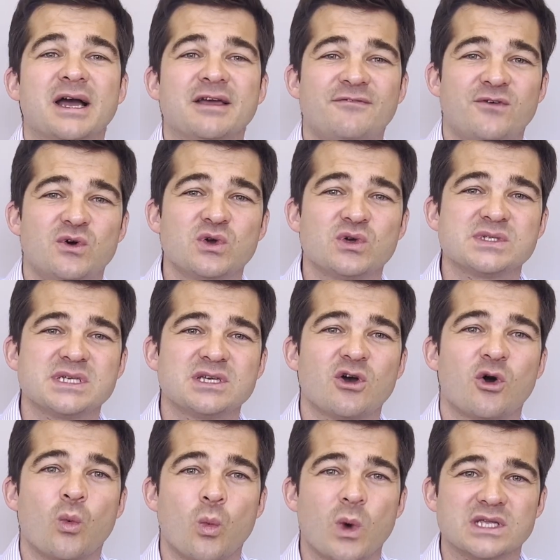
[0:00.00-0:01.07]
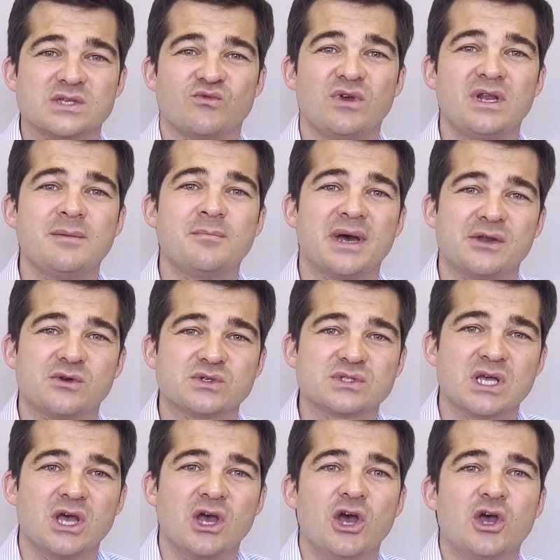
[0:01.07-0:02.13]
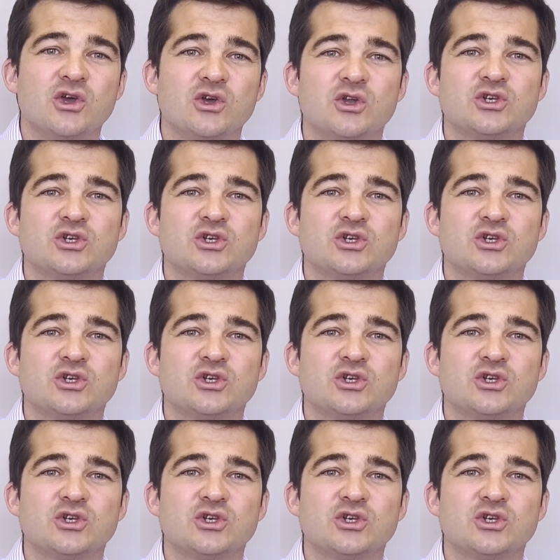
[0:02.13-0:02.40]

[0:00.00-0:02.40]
focusing on what really matters, you're not